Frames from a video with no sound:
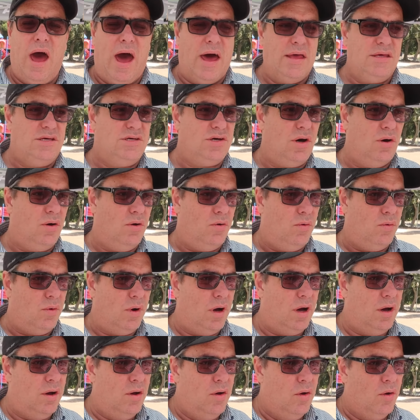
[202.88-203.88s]
And so
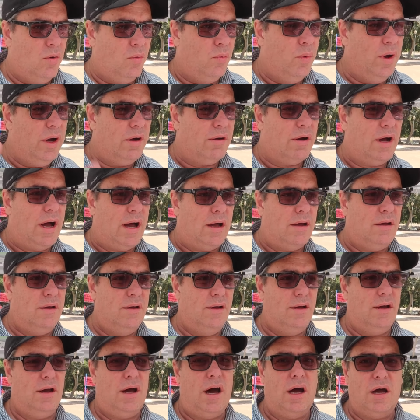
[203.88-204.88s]
we're
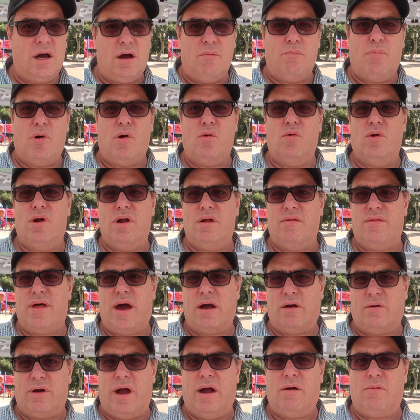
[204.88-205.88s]
a component of
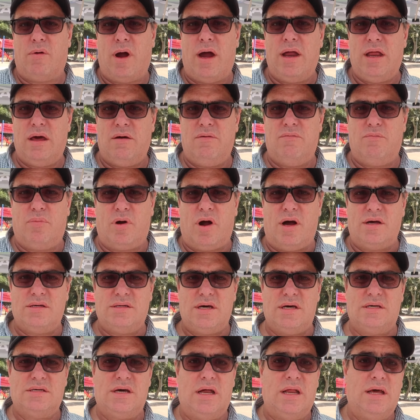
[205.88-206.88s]
that grant writing
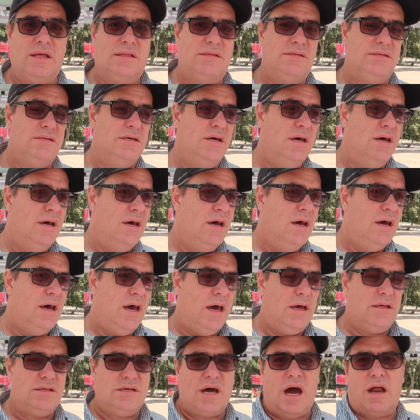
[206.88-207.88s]
process, and
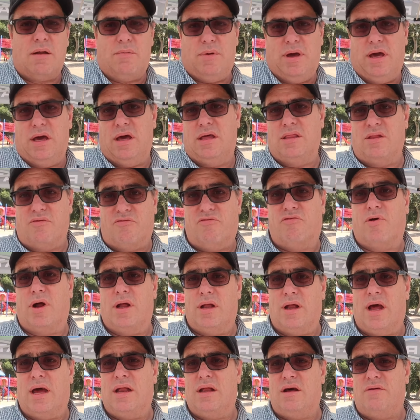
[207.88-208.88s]
it's got to be in the
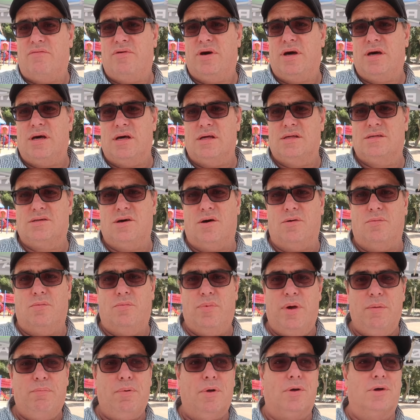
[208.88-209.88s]
front end of it. So
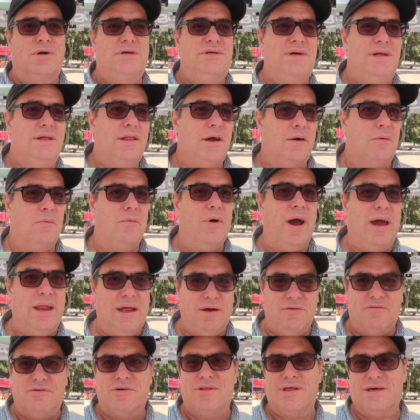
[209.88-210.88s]
people are sitting there
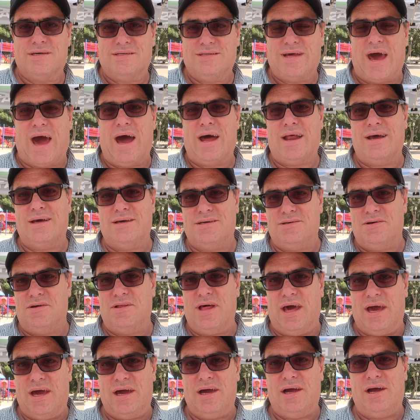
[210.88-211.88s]
waiting for this data so
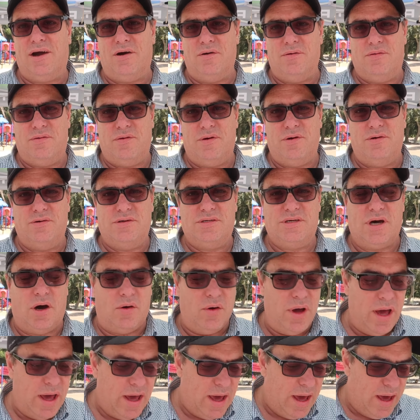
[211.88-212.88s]
they can go through. So
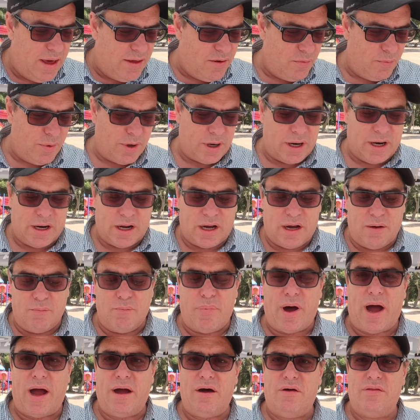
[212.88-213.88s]
we're going to
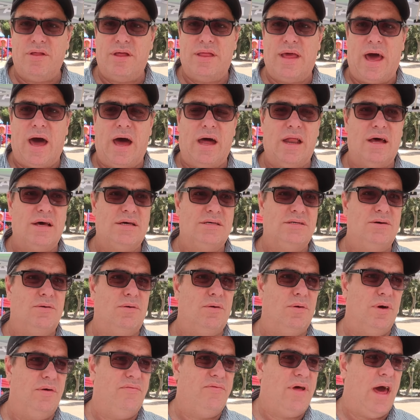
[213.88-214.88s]
compile the data.
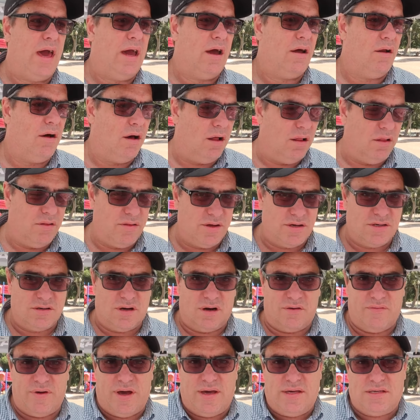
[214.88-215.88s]
So we've taken all of the
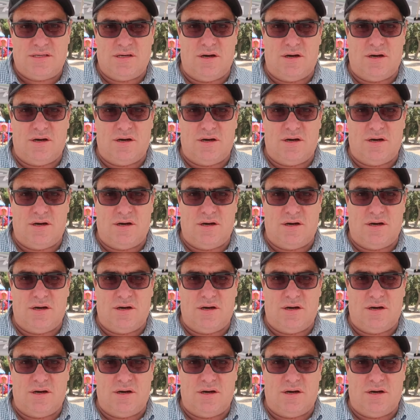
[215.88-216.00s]
surveys.